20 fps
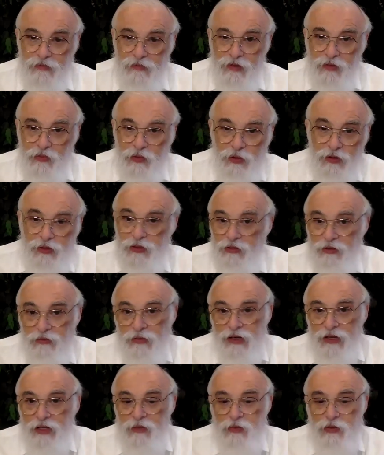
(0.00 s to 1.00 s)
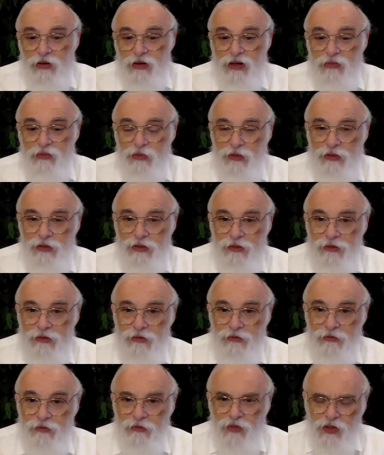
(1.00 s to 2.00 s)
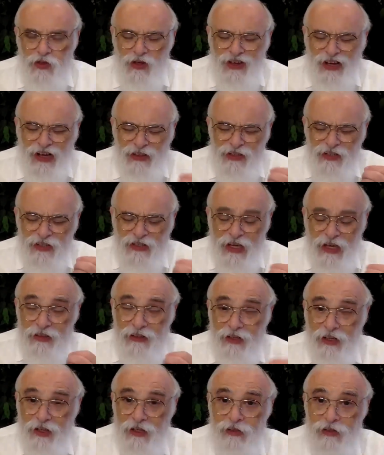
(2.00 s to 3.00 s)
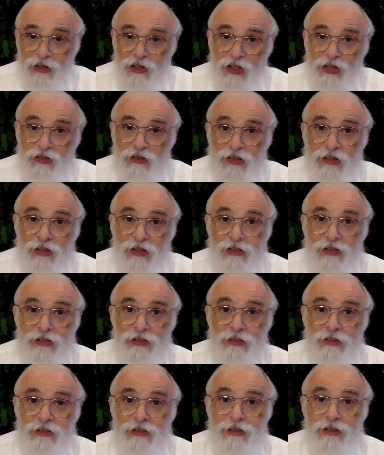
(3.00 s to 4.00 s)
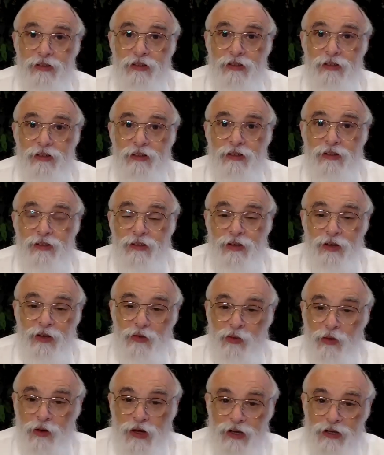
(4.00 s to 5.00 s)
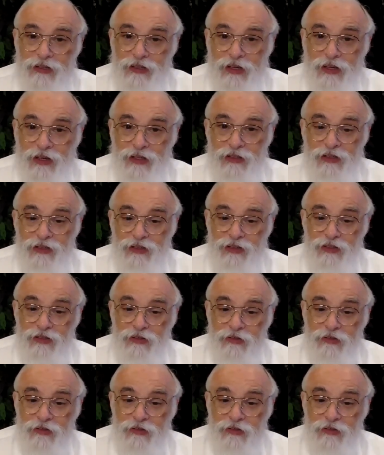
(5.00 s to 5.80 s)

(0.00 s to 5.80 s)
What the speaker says: Emunah remains pure Emunah. Do you understand the chiddush of a Ratzon? And why it's a chiddush?